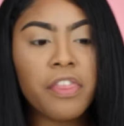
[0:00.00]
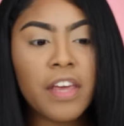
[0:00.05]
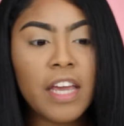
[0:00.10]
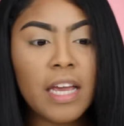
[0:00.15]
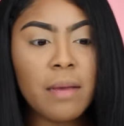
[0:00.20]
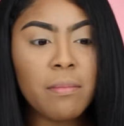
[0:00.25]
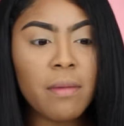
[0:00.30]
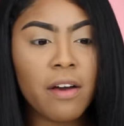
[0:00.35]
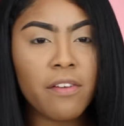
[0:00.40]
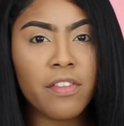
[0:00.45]

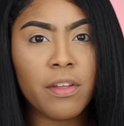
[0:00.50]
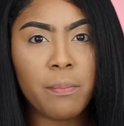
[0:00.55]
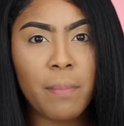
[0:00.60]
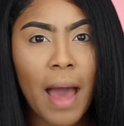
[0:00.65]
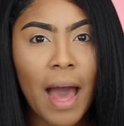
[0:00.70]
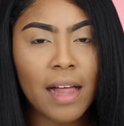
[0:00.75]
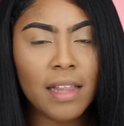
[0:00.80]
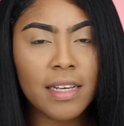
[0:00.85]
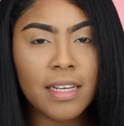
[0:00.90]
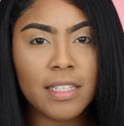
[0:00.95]
theme of the
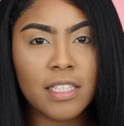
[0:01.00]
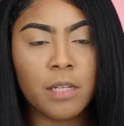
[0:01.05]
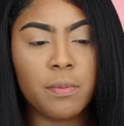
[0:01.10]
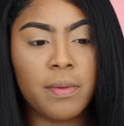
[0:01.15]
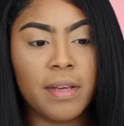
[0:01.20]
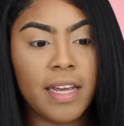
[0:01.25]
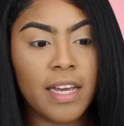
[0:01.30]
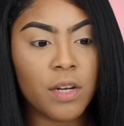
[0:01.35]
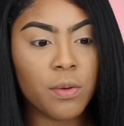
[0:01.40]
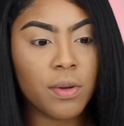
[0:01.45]
palette to
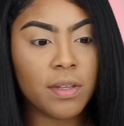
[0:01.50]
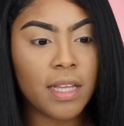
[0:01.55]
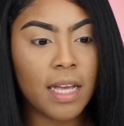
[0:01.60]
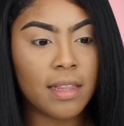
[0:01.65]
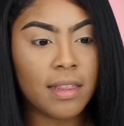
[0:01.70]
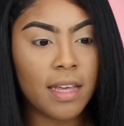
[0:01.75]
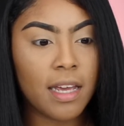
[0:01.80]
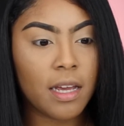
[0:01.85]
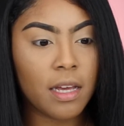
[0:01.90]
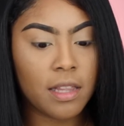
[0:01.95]
begin with. I
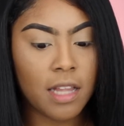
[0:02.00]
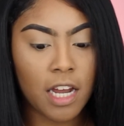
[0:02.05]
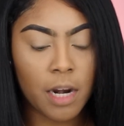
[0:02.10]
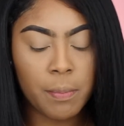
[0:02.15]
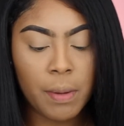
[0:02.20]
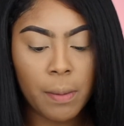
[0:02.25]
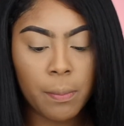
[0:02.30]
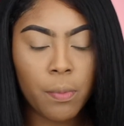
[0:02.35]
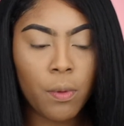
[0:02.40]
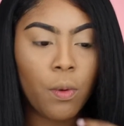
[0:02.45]
think a lot of
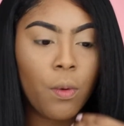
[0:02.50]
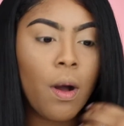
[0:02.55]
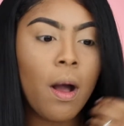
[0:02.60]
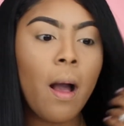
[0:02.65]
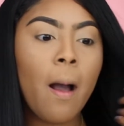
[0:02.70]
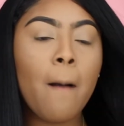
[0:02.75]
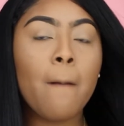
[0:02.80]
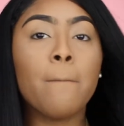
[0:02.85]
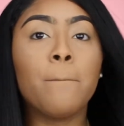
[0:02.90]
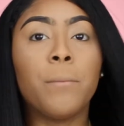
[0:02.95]
people
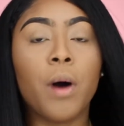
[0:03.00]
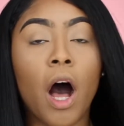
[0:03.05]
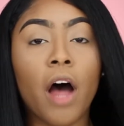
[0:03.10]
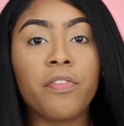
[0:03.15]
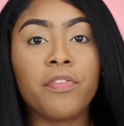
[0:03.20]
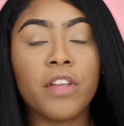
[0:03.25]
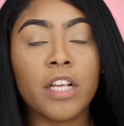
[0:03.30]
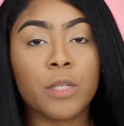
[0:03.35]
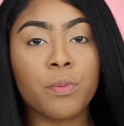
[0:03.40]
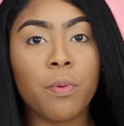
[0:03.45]

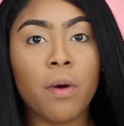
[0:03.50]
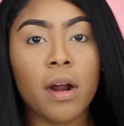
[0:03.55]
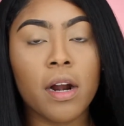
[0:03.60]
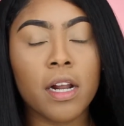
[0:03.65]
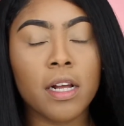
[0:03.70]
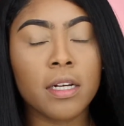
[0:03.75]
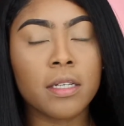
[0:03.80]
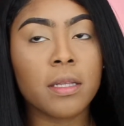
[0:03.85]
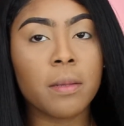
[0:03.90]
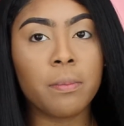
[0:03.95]
bought this
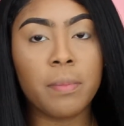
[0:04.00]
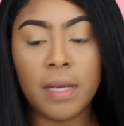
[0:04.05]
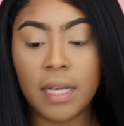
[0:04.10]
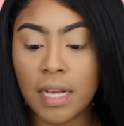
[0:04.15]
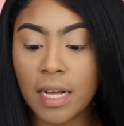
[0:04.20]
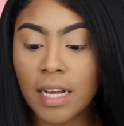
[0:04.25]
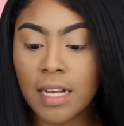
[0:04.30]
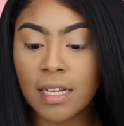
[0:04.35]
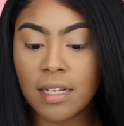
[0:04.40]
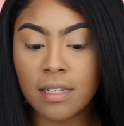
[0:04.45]
product
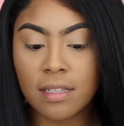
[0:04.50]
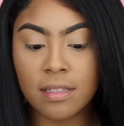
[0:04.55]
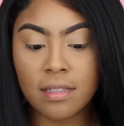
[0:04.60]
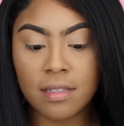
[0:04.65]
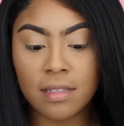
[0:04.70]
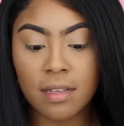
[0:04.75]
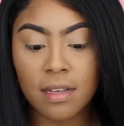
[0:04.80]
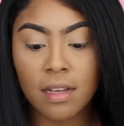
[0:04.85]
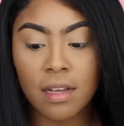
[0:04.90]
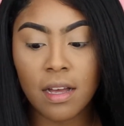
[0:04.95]

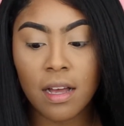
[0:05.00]
because